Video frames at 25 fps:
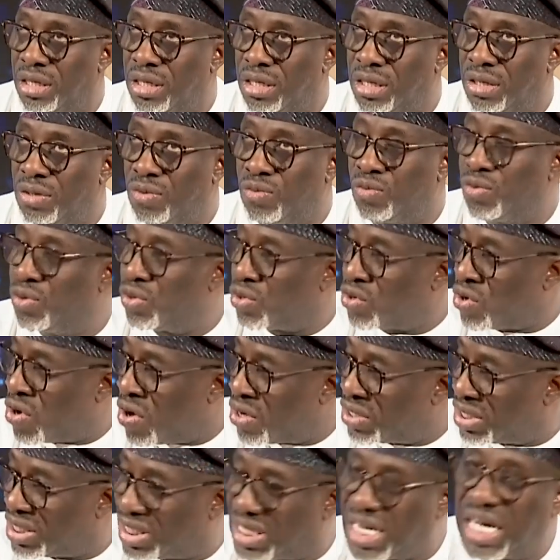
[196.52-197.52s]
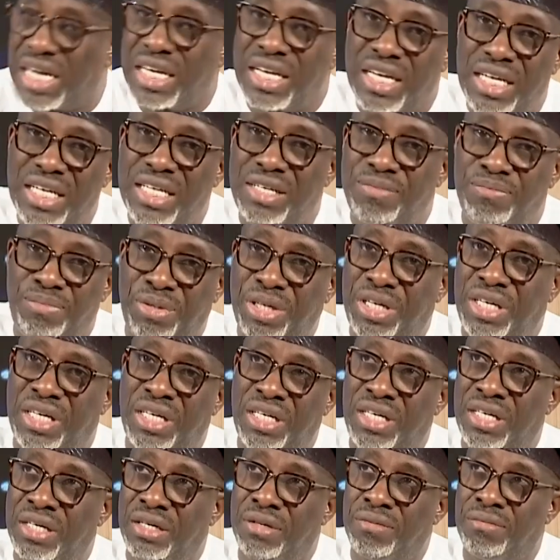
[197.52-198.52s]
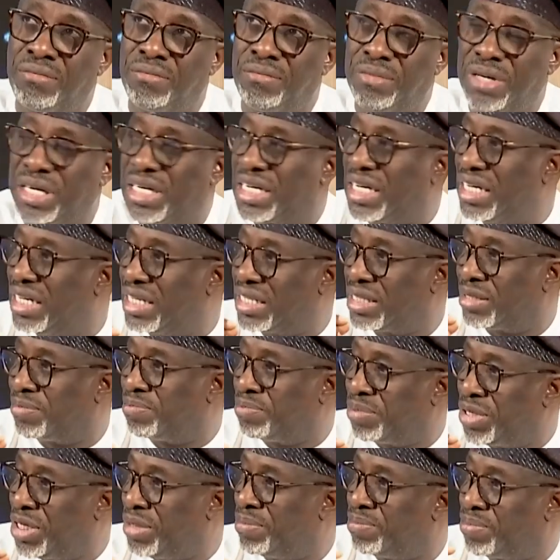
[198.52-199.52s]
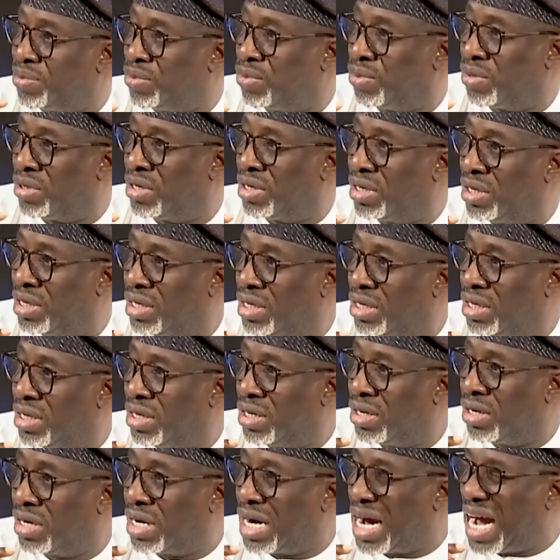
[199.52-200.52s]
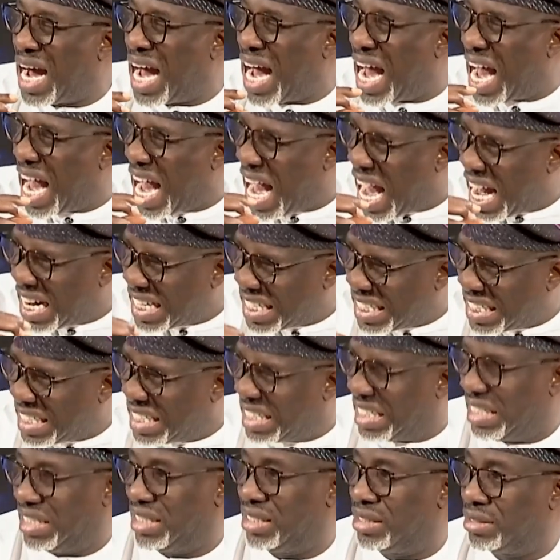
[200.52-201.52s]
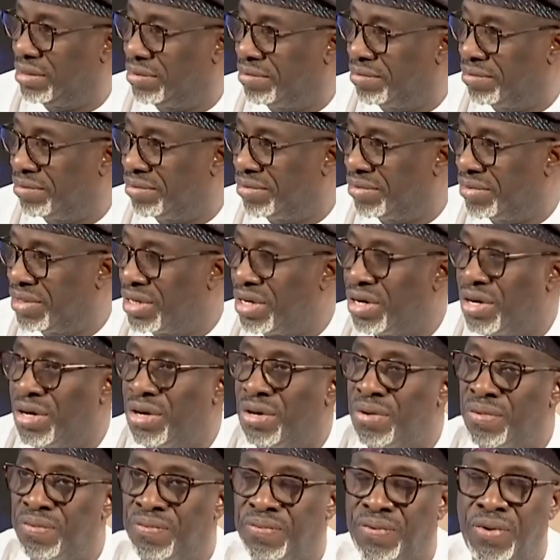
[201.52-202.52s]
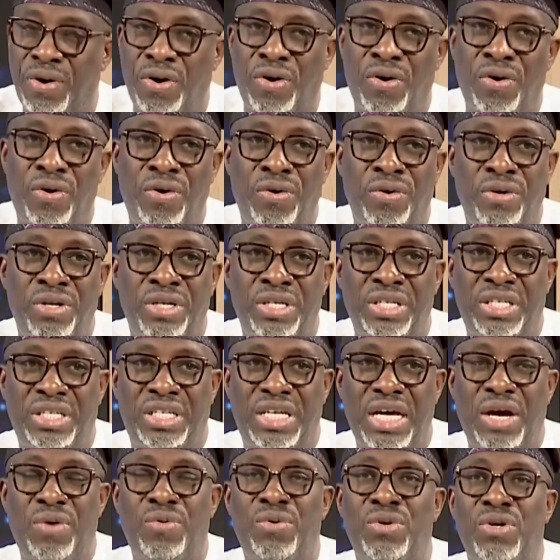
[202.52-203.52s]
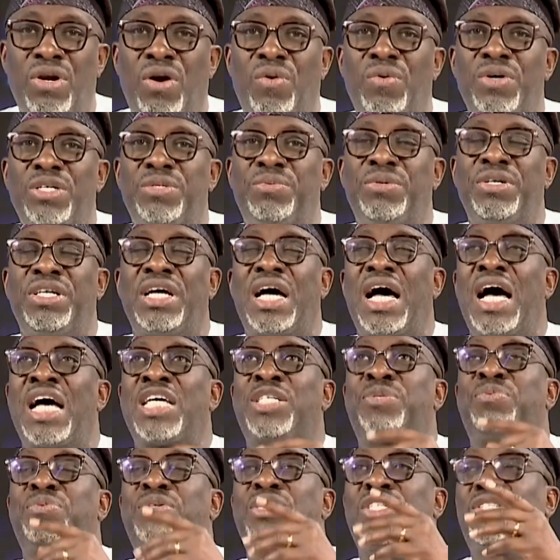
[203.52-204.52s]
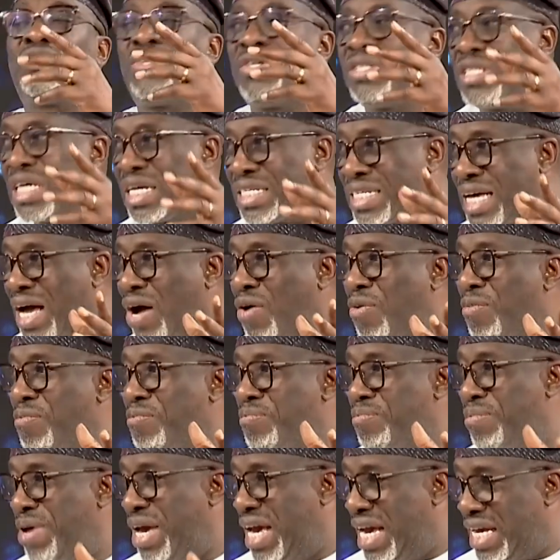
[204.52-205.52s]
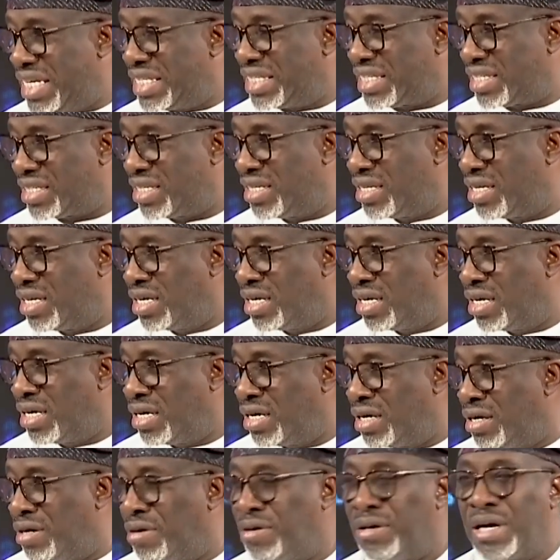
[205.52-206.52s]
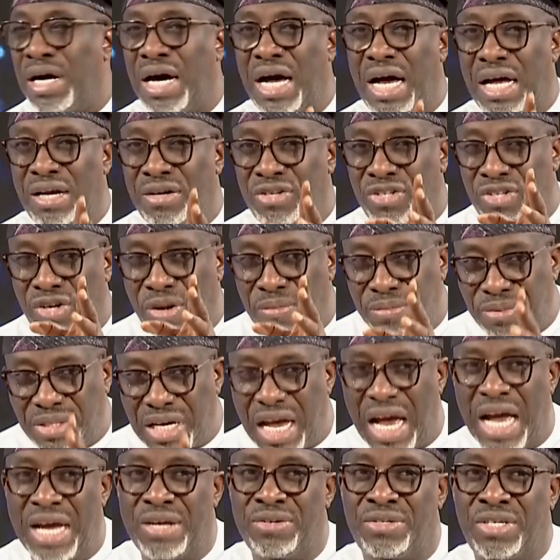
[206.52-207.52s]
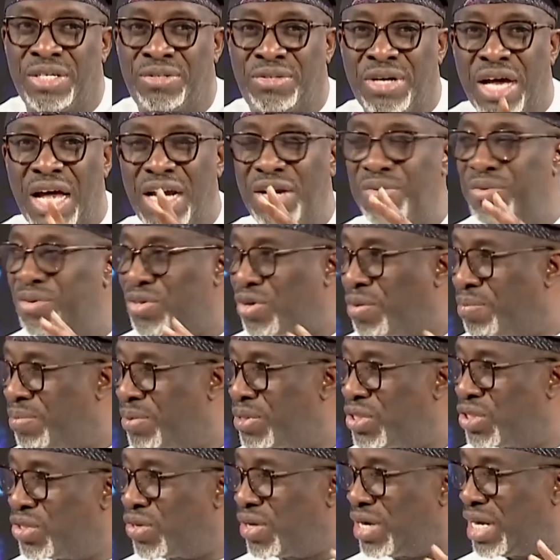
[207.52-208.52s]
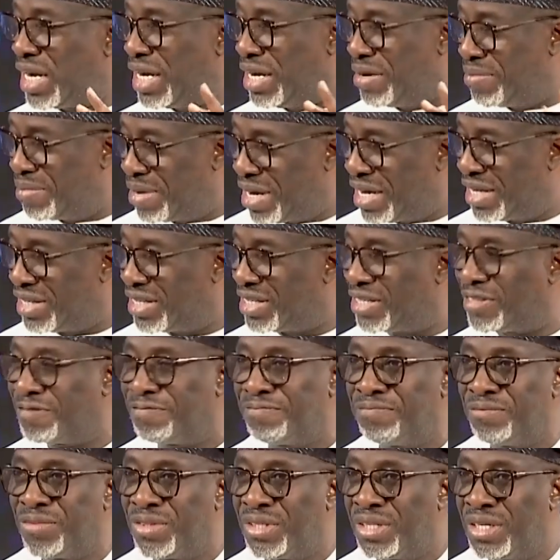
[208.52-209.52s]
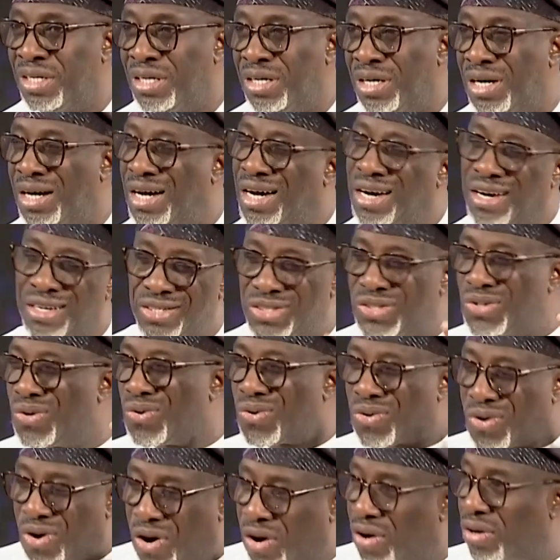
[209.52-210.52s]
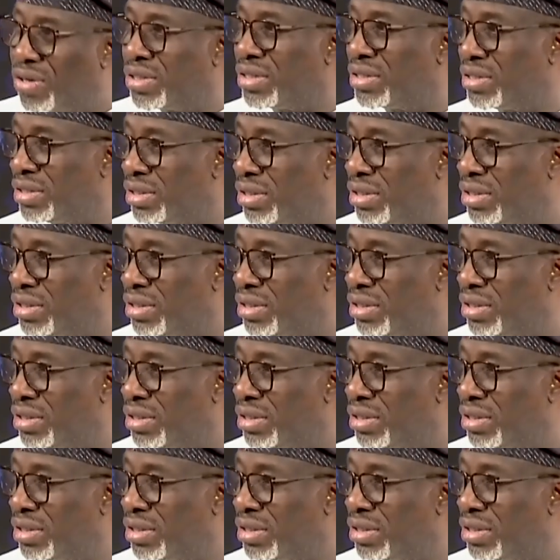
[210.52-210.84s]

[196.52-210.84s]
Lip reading: will constantly be making its people angry. For there will always be aspirations that are unmet. And sometimes, especially with opposition elements, so-called